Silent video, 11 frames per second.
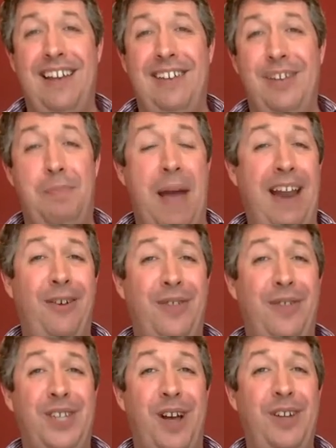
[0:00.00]
Depending on the
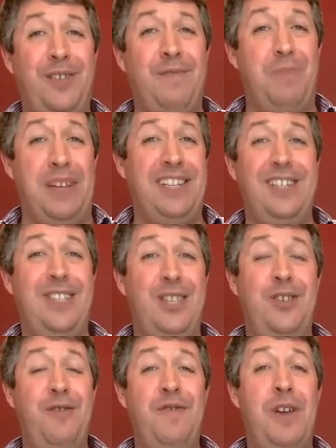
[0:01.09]
size of business that
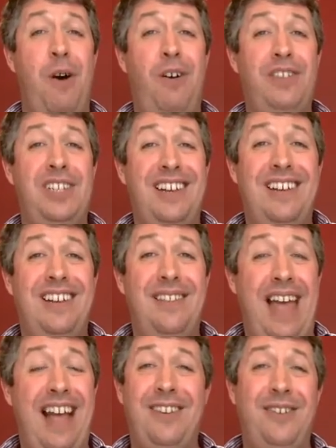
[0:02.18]
you've got,
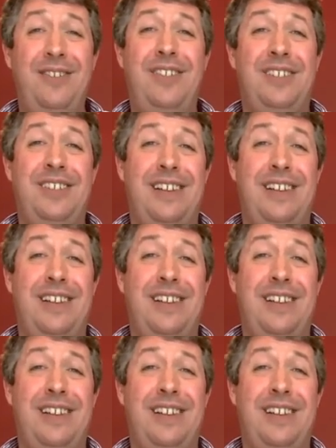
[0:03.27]
that could